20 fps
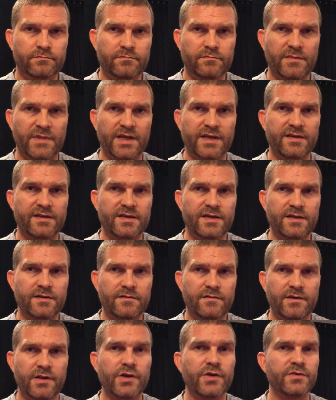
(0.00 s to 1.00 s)
Yes,
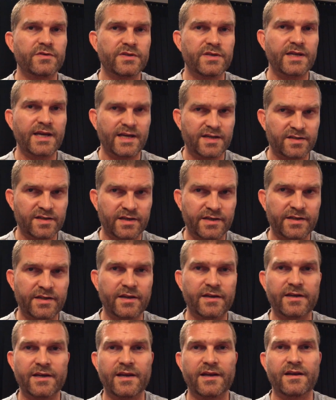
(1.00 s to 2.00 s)
the nose actually
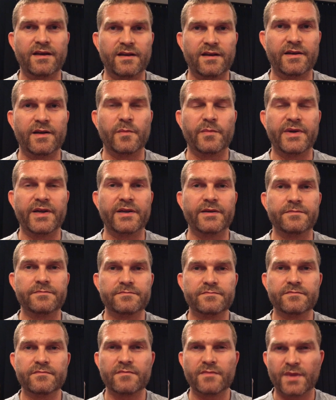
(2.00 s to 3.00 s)
did get a better.
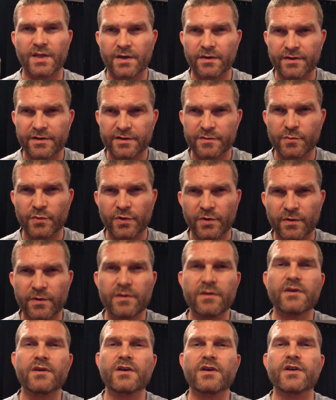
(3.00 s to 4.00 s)
Now there's more
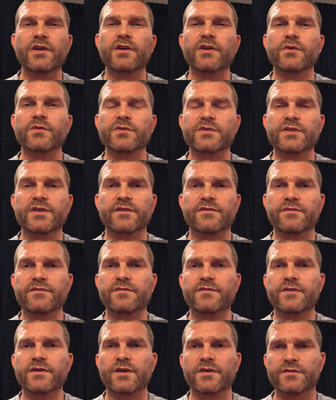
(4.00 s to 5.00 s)
notes
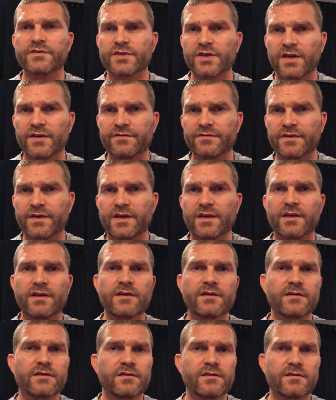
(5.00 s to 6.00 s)
of toffee.
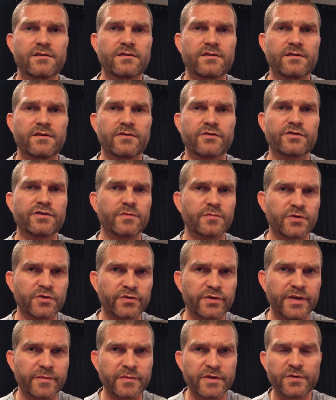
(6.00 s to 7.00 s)
There's some
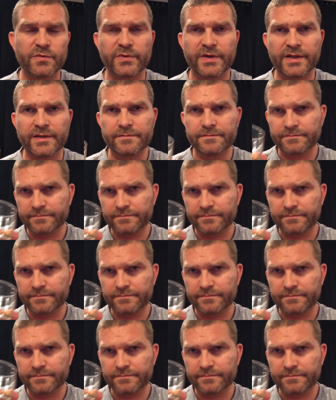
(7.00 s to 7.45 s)
cream as well.